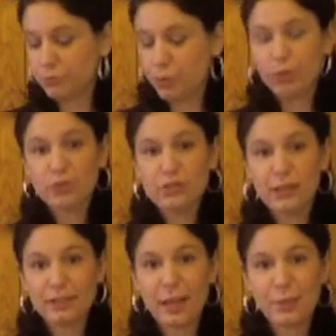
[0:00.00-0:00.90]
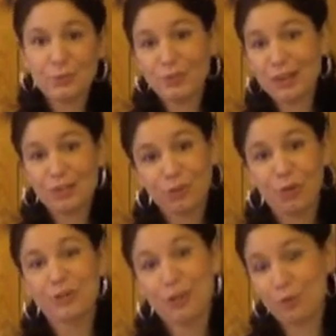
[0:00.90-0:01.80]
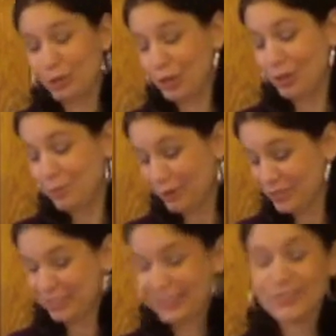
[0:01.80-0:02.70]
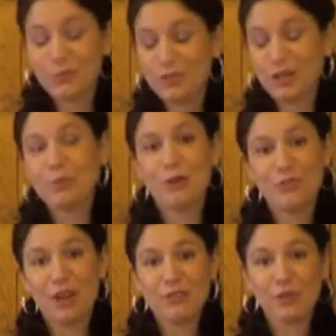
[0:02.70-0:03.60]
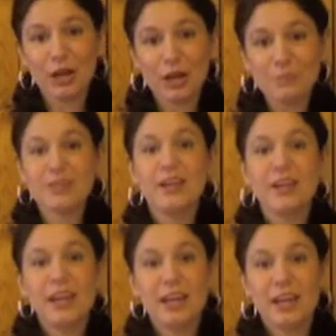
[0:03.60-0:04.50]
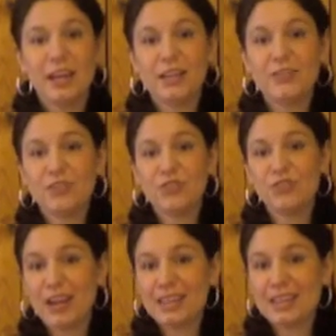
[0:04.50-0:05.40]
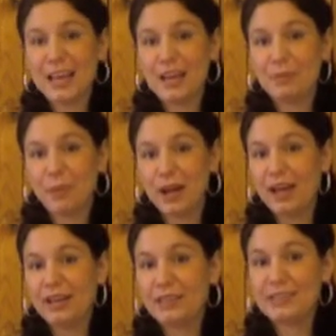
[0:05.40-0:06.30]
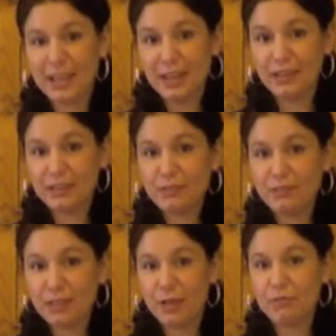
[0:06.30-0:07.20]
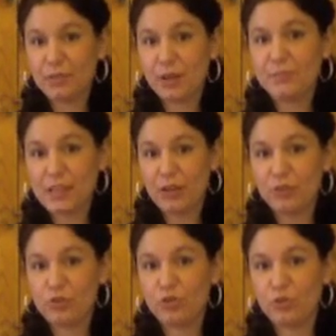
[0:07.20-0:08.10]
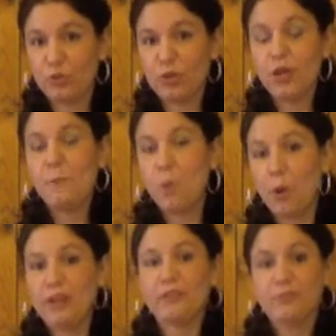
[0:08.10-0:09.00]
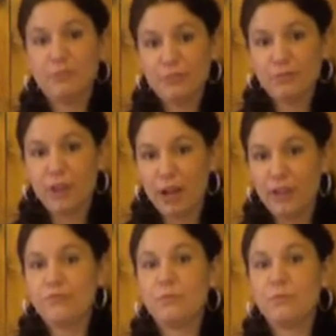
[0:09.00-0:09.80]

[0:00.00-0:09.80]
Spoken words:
those 10 capsules. That actually worked out really perfectly. So we've got about 5 grams, and if you divide that by 10, that comes down to 0.5,